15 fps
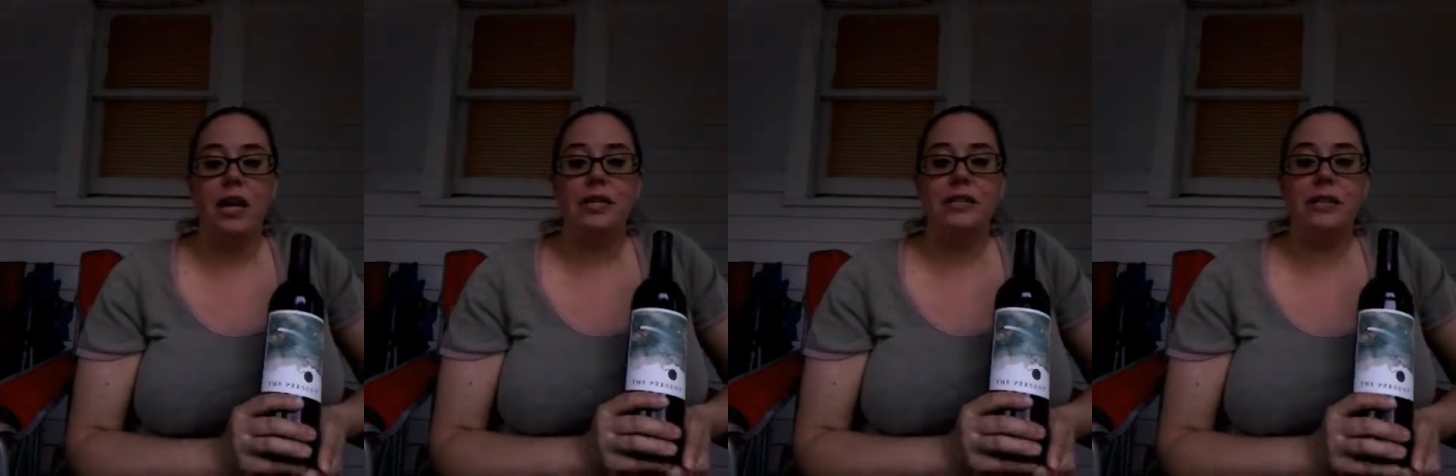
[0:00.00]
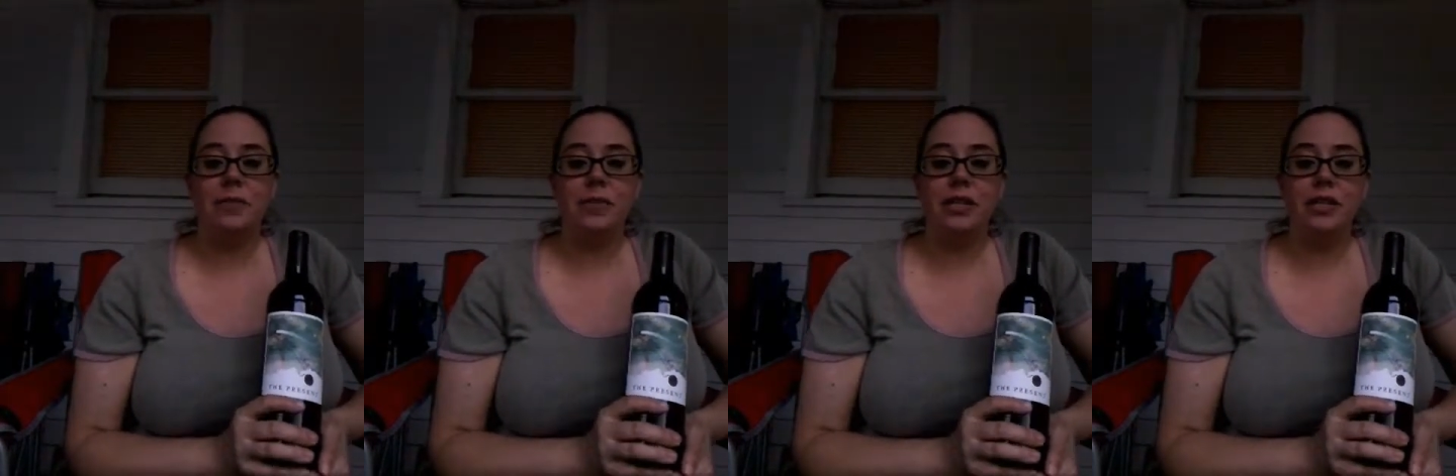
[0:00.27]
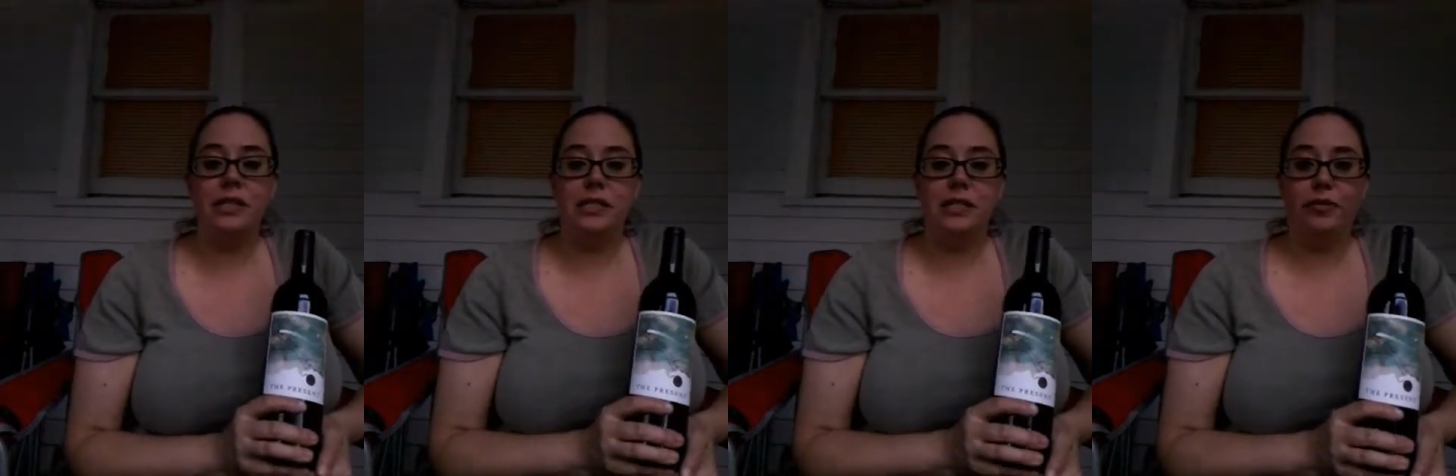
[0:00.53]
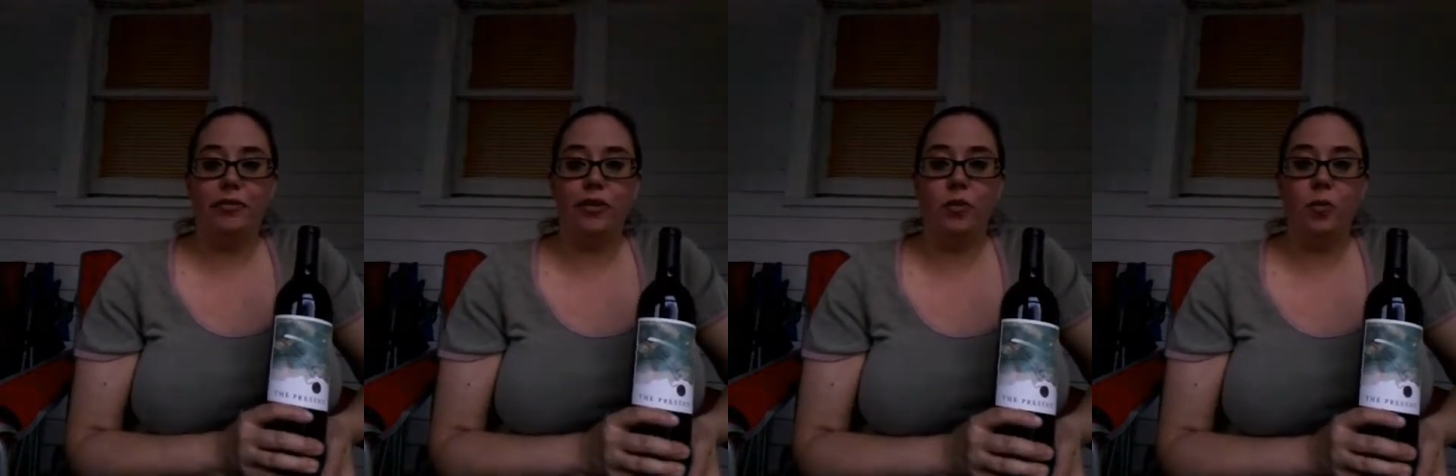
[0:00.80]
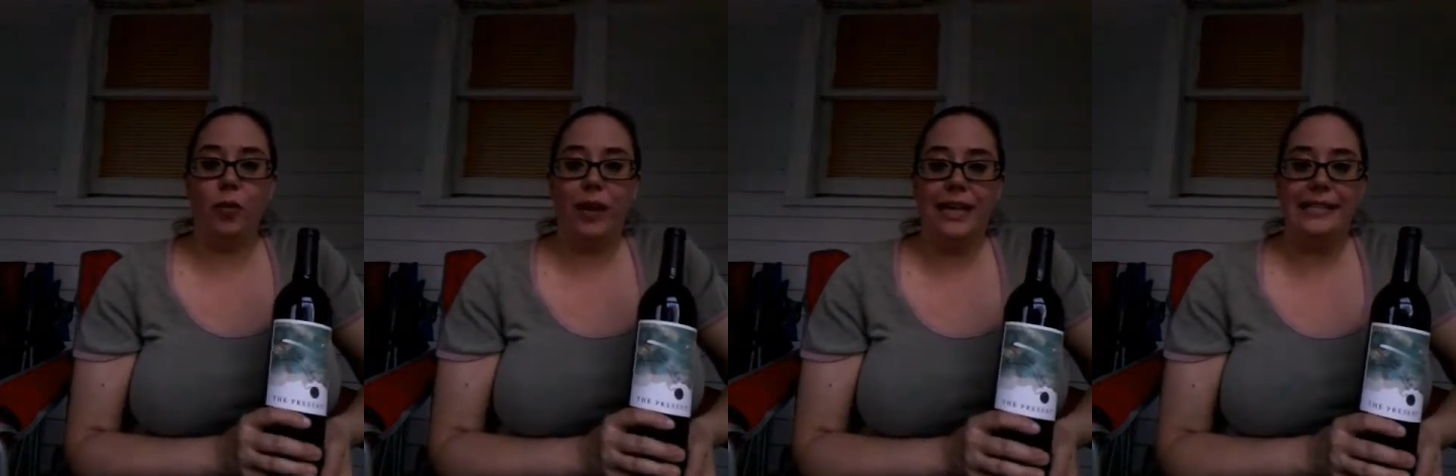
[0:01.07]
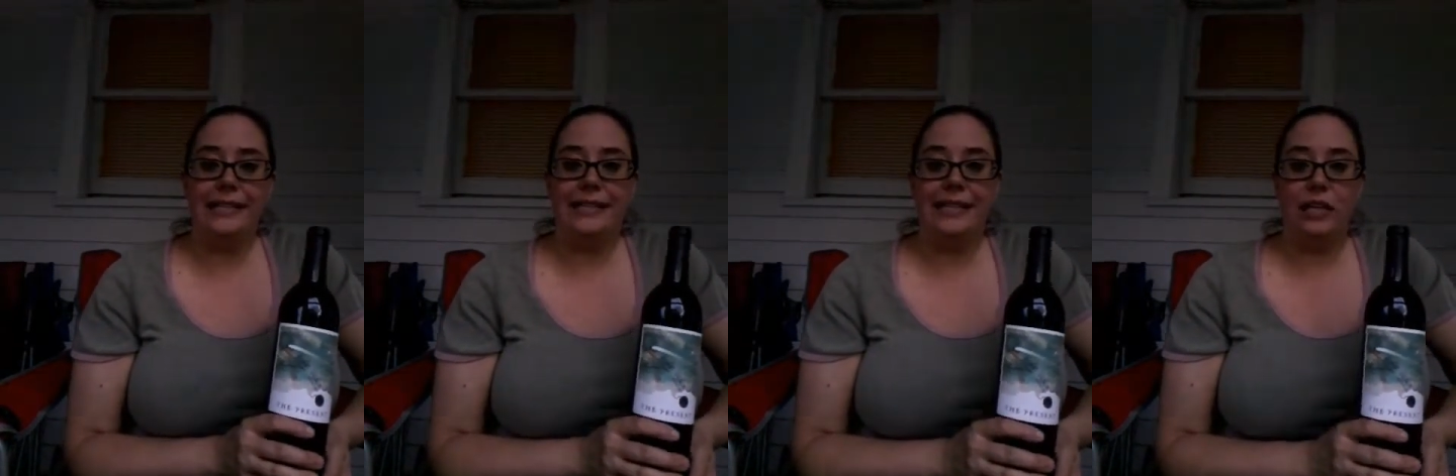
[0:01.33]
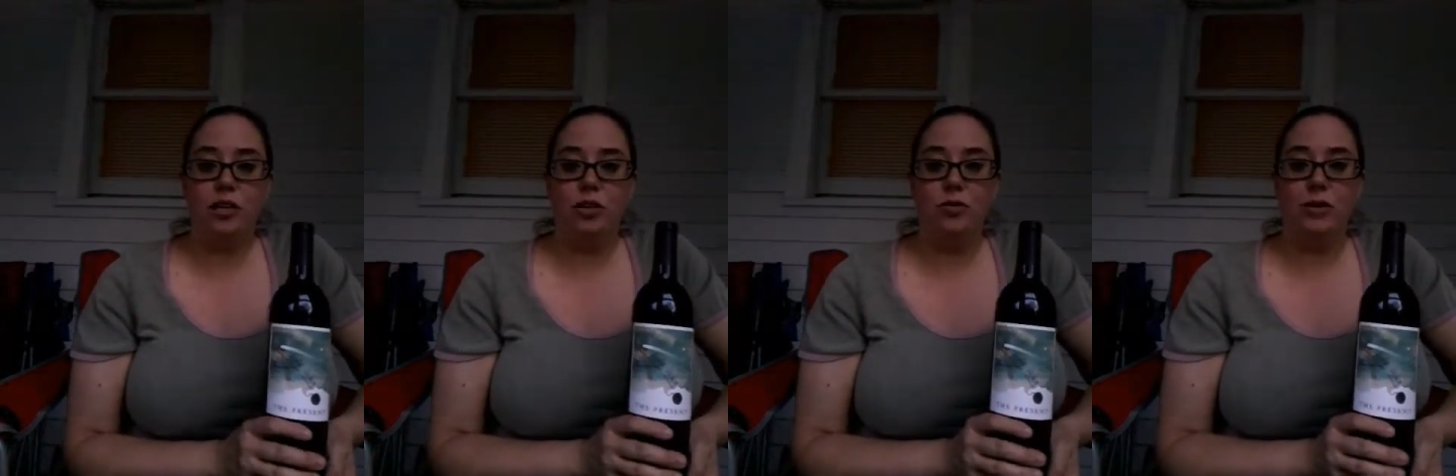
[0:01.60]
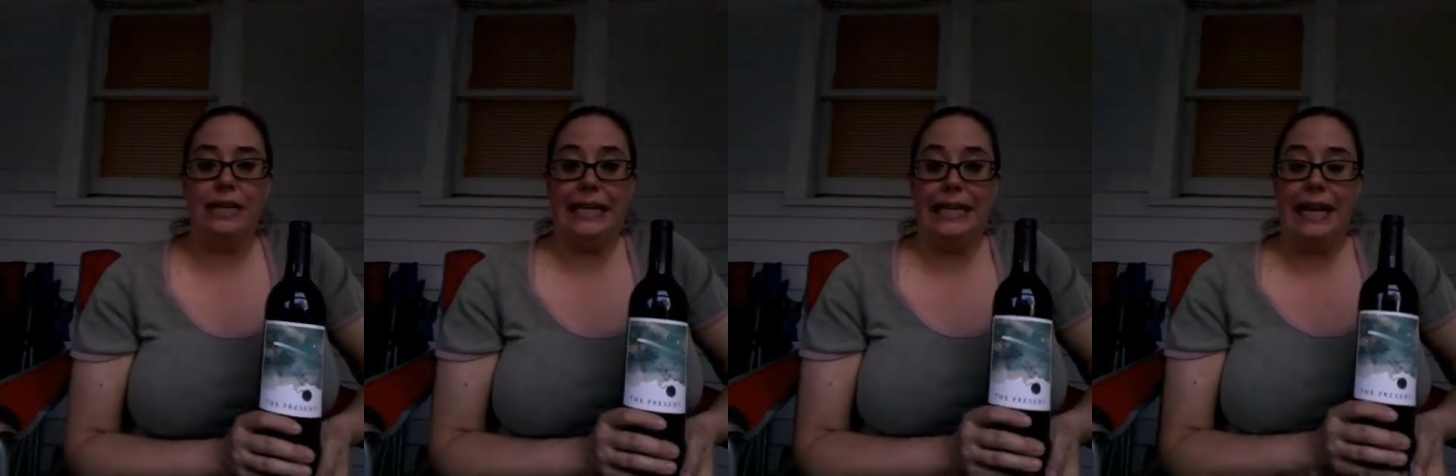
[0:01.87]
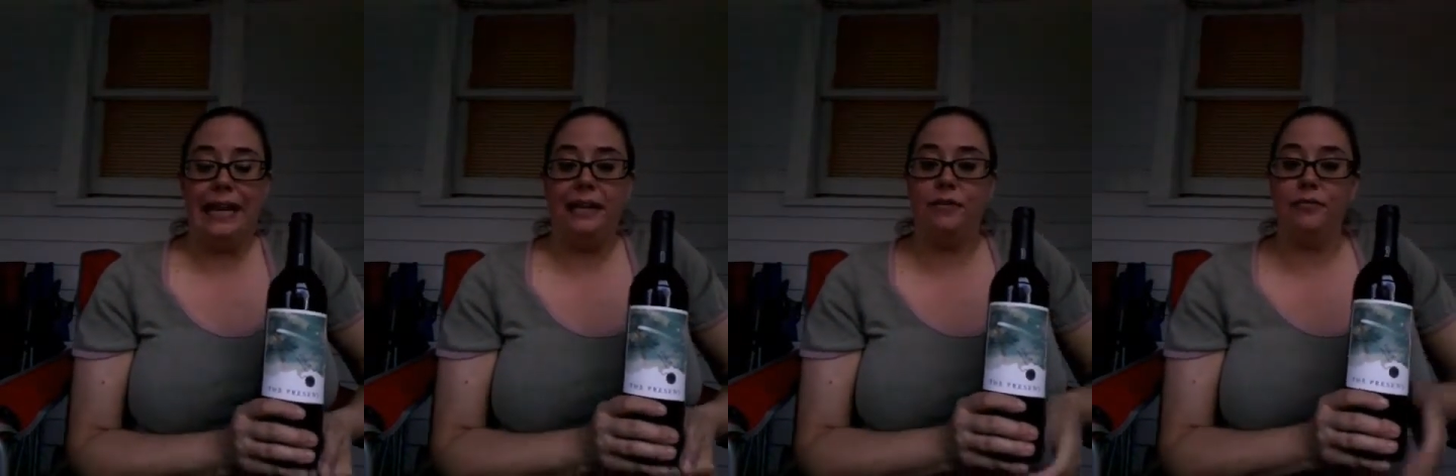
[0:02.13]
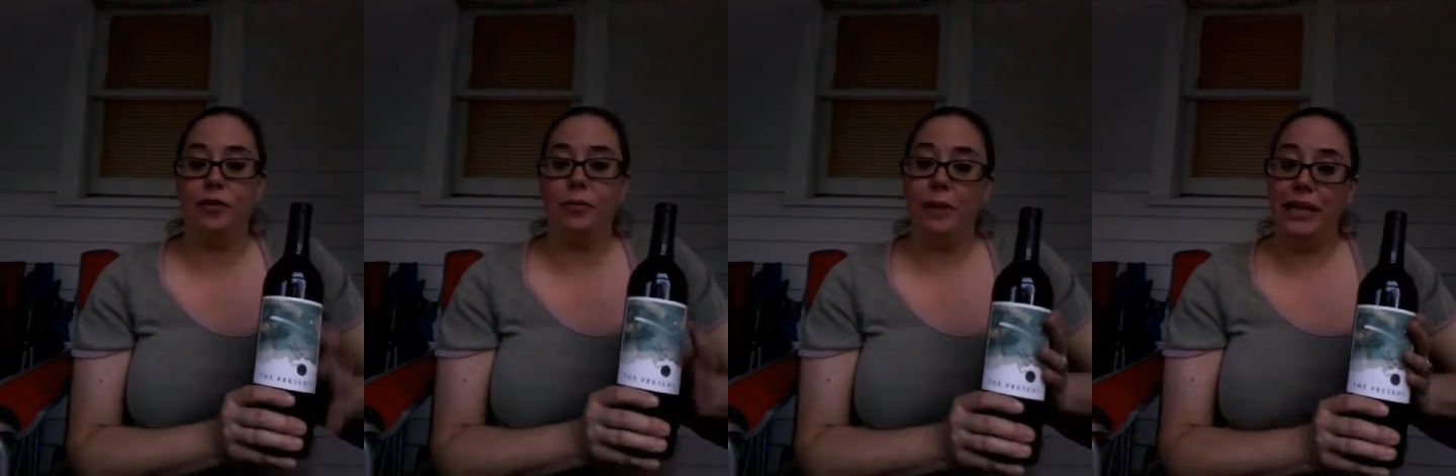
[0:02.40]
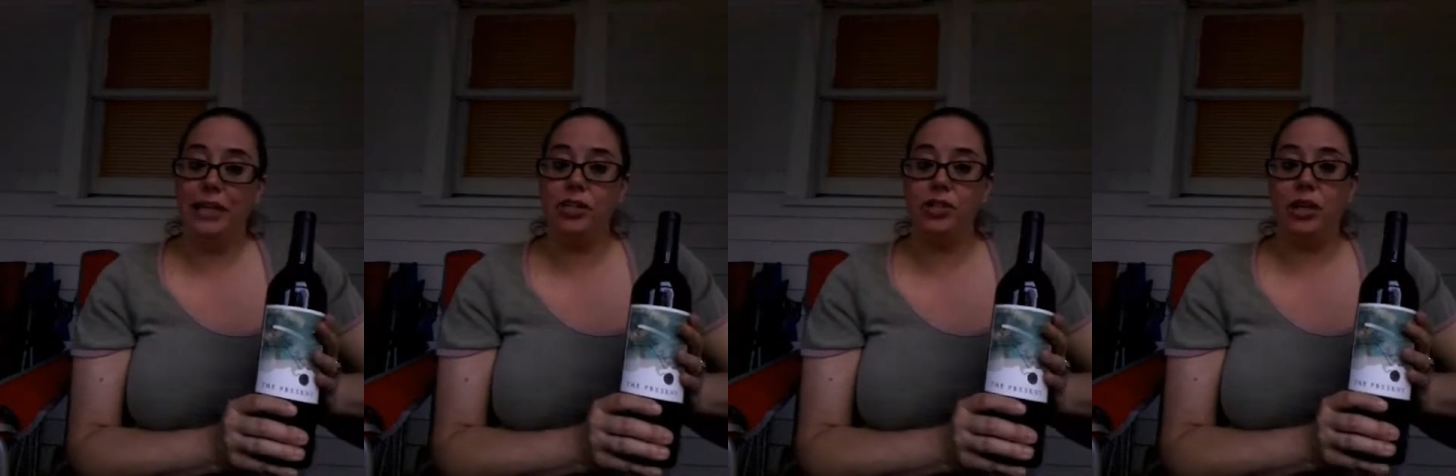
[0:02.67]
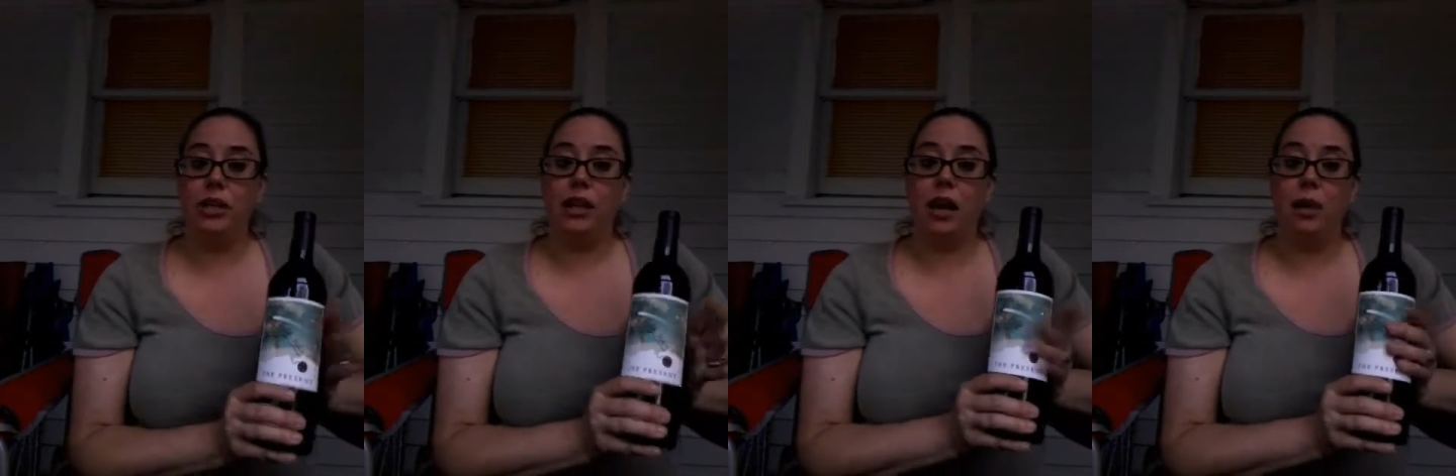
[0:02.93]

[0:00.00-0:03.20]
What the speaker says: some of the different ways that you can get information